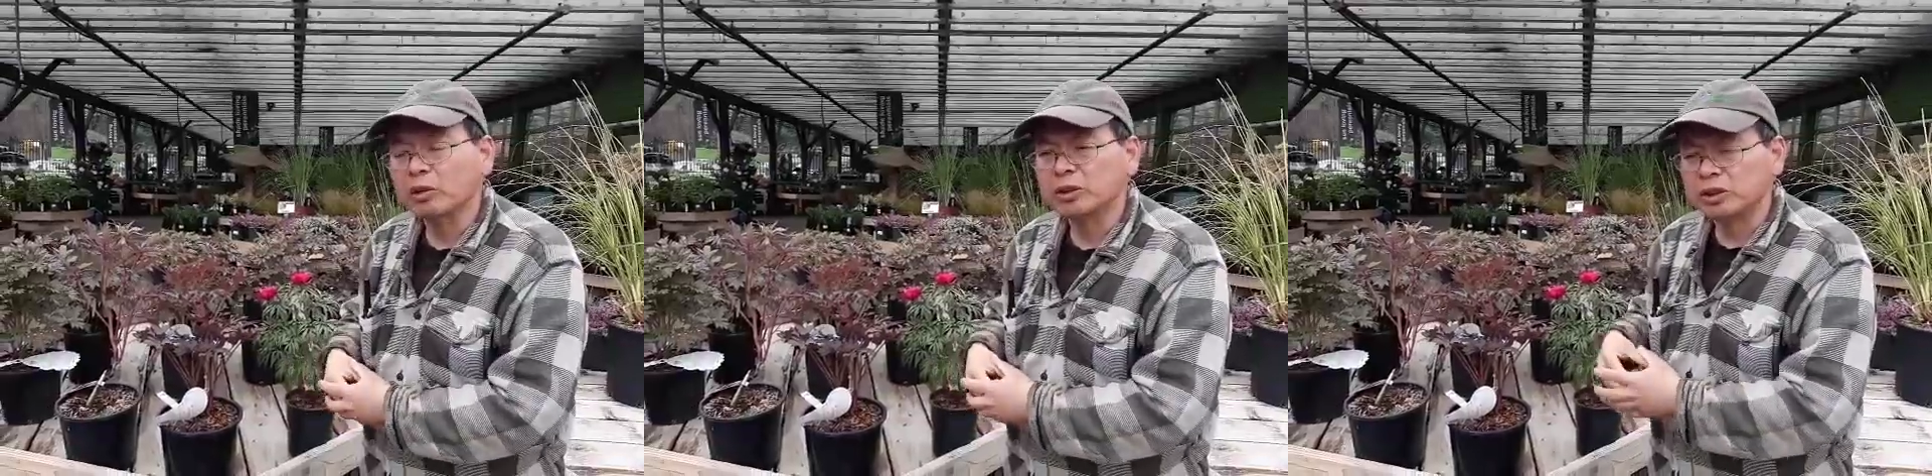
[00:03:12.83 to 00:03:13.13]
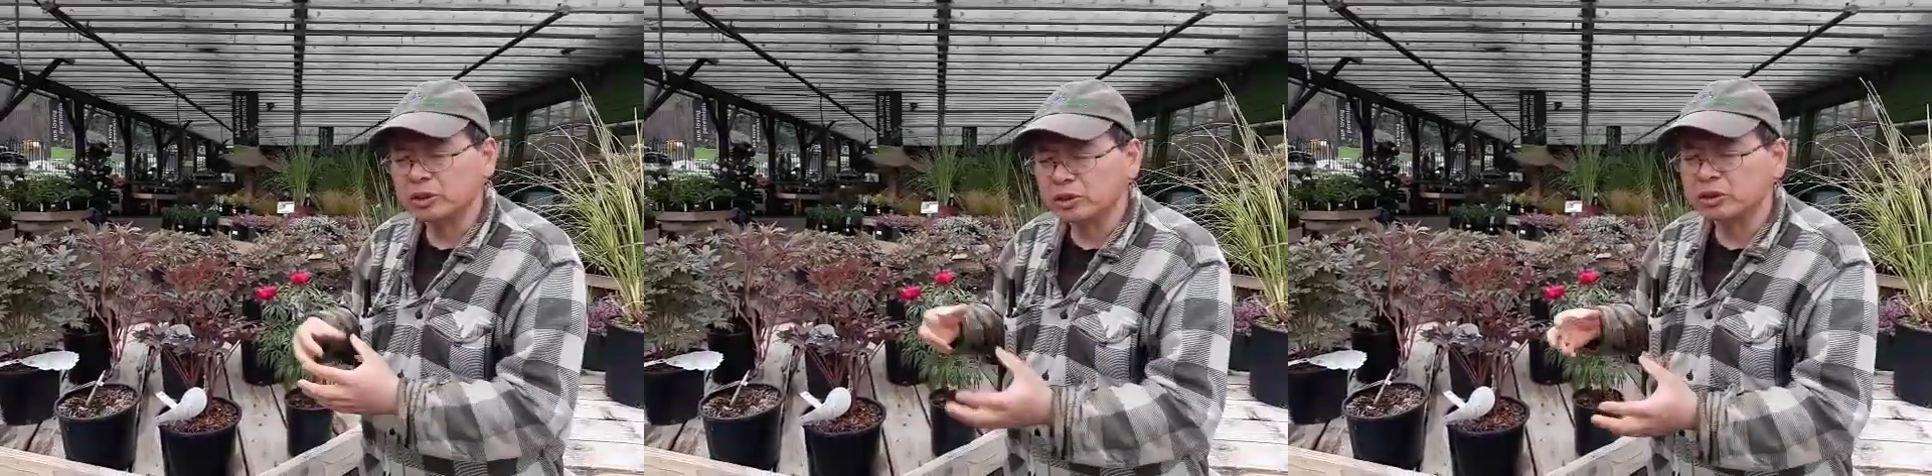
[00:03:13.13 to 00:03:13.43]
which
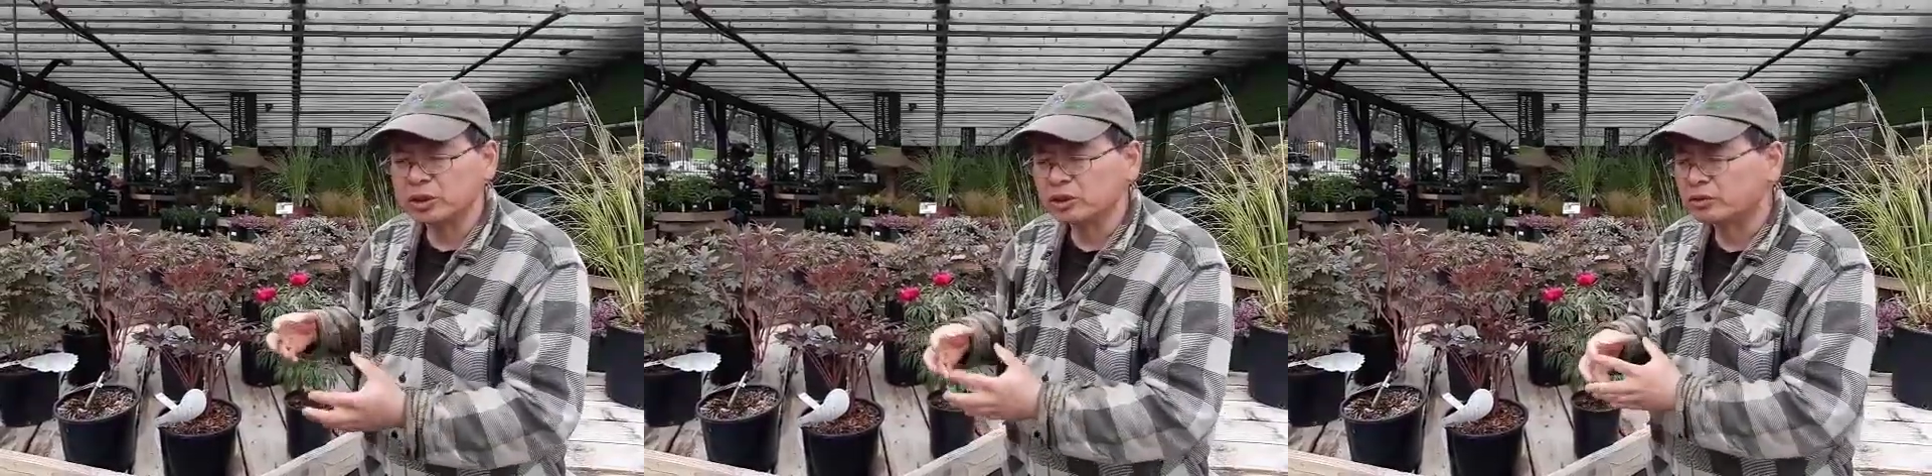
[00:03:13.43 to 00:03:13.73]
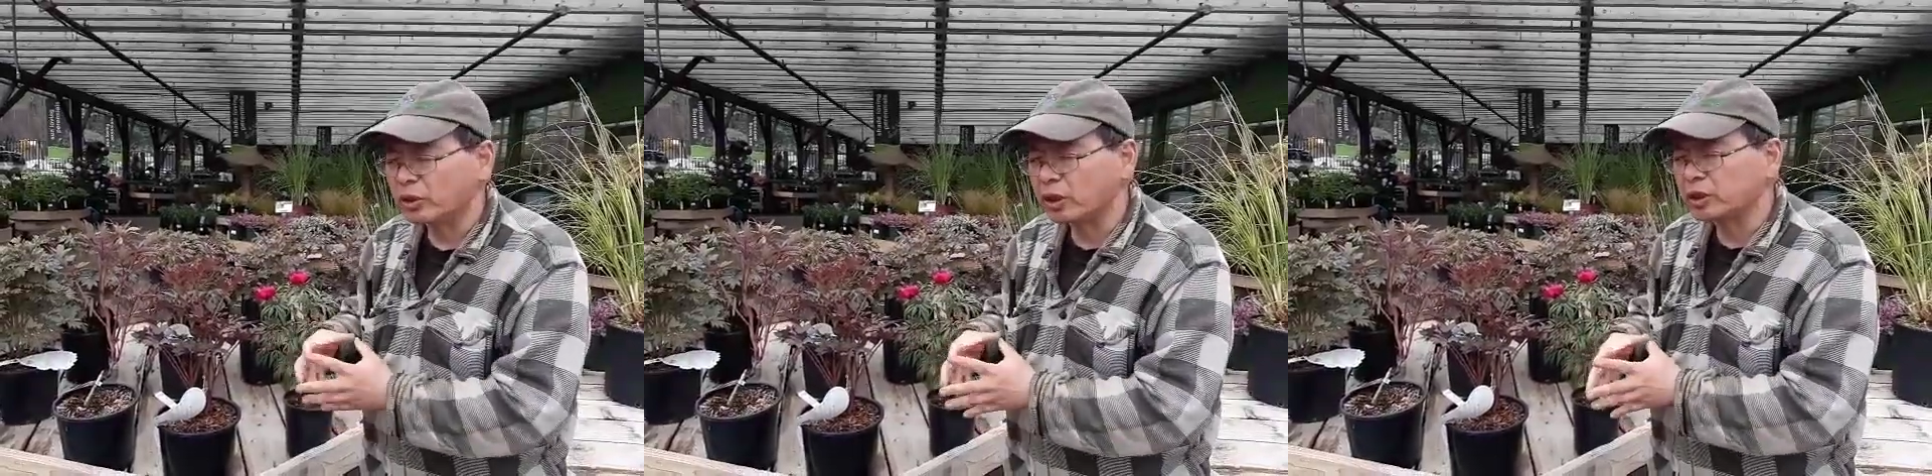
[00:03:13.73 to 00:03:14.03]
is usually
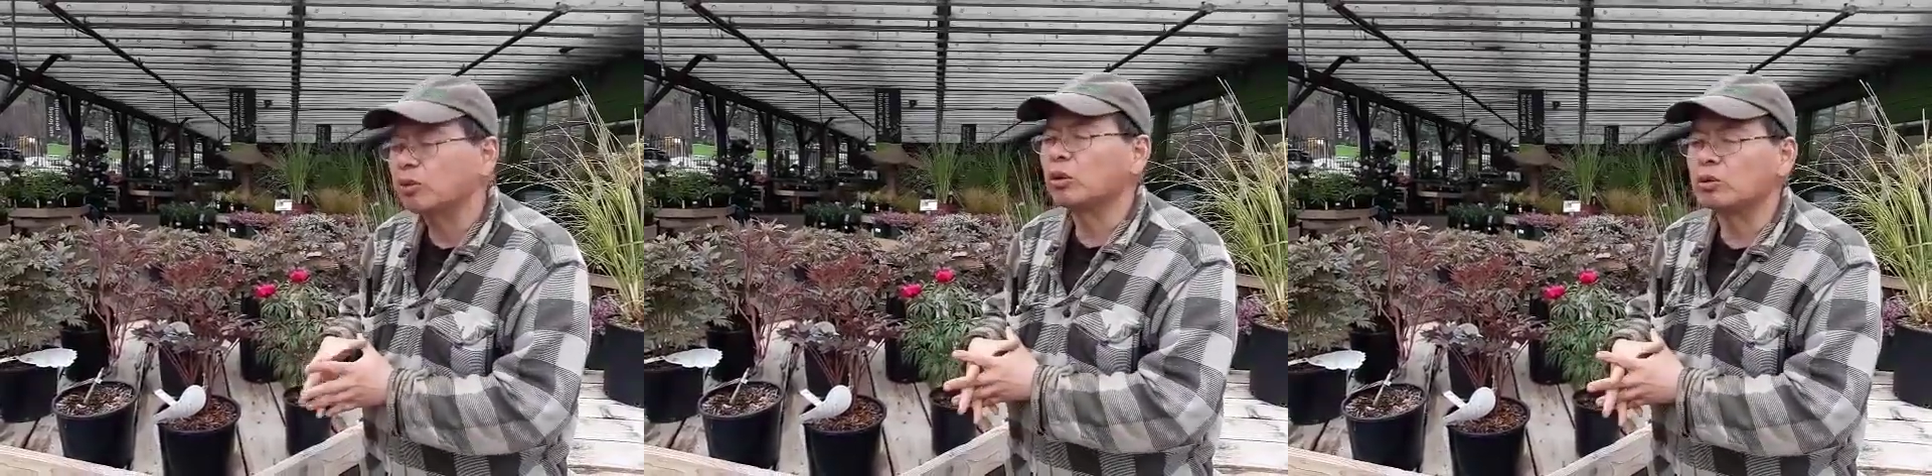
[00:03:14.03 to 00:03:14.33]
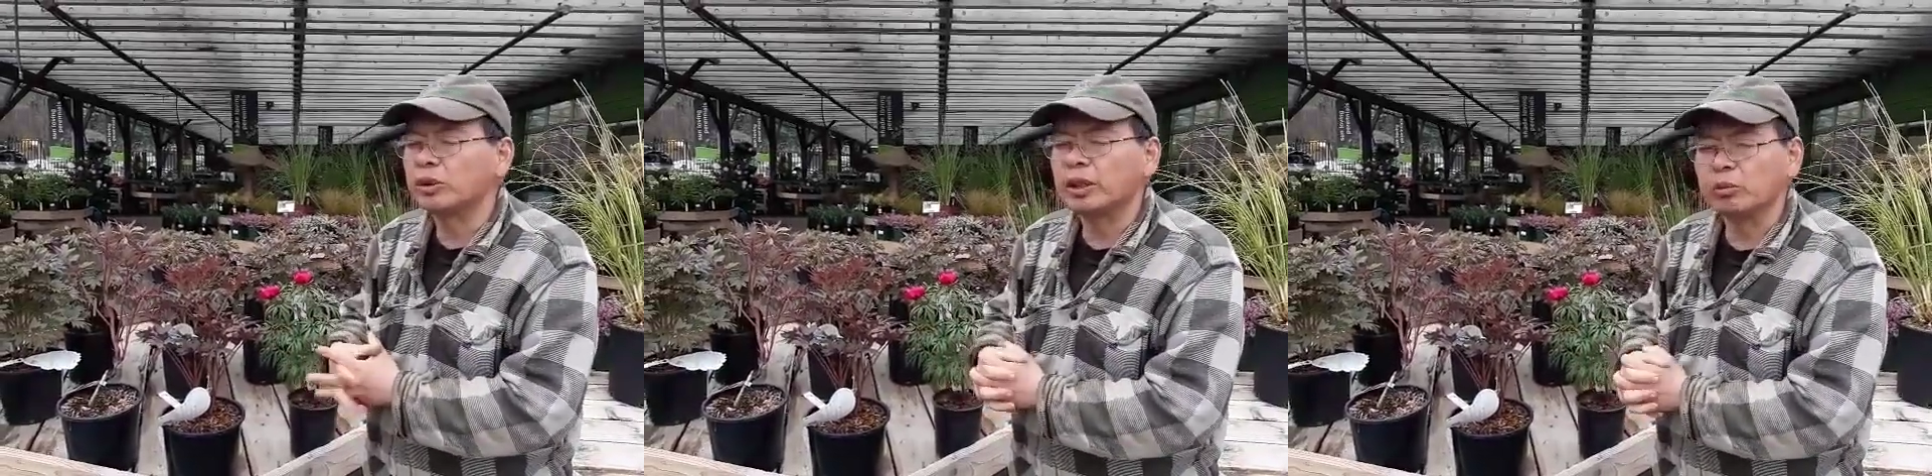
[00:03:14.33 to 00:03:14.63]
flares up
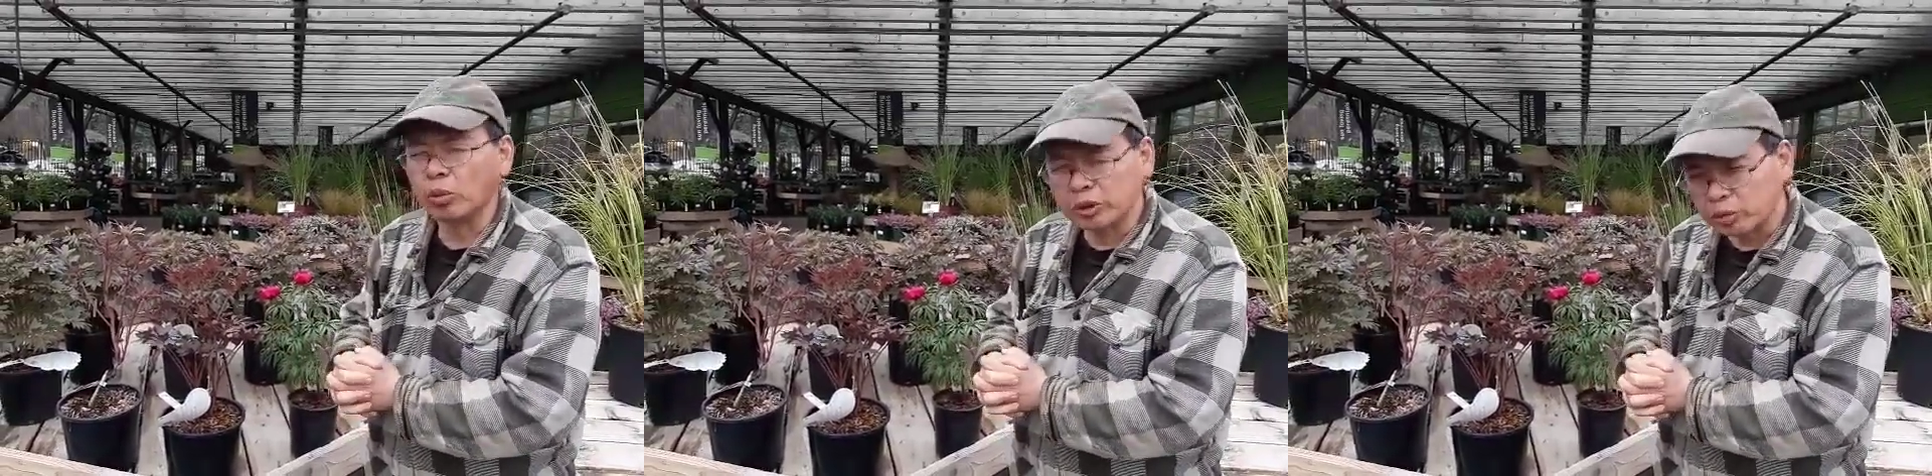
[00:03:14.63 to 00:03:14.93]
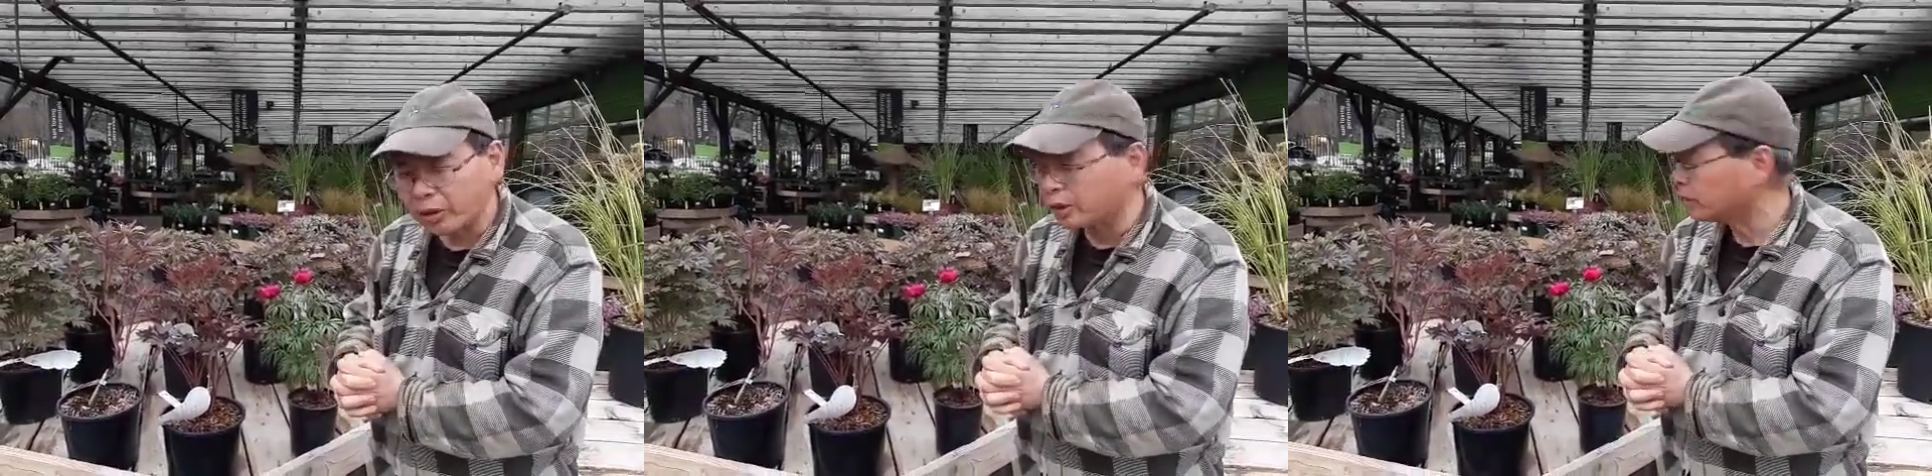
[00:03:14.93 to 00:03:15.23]
when we get
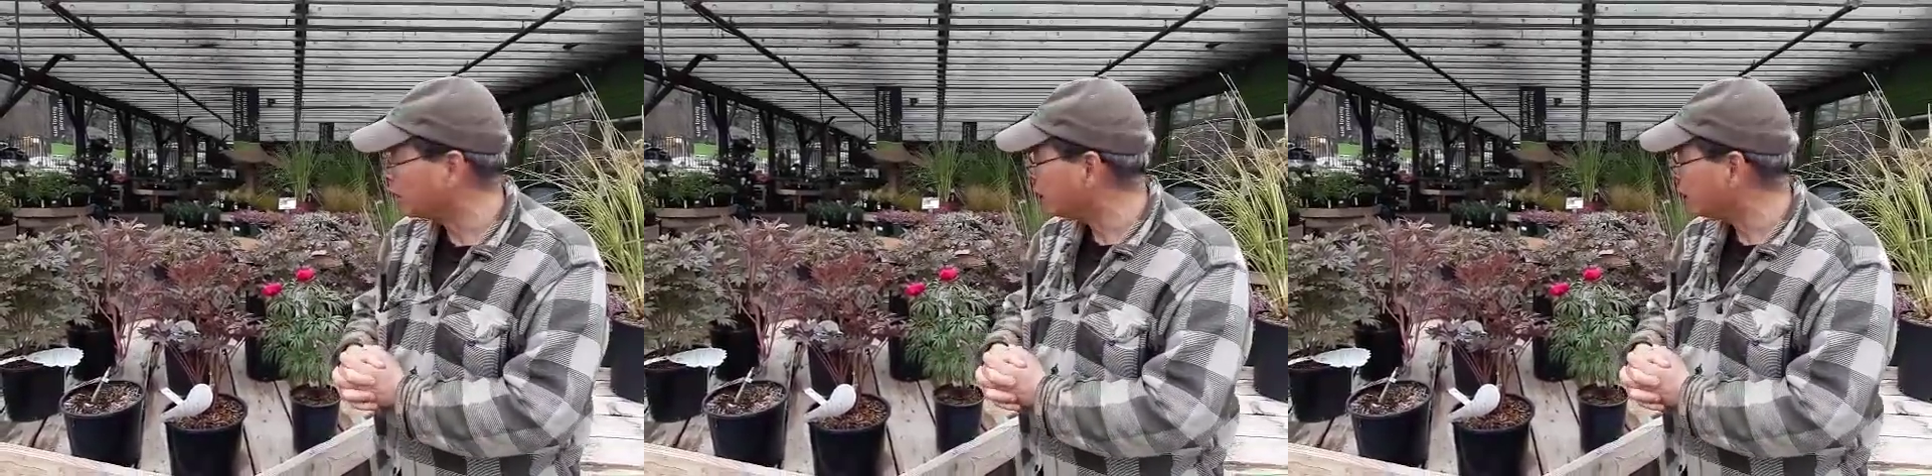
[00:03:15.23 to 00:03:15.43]
moist weather,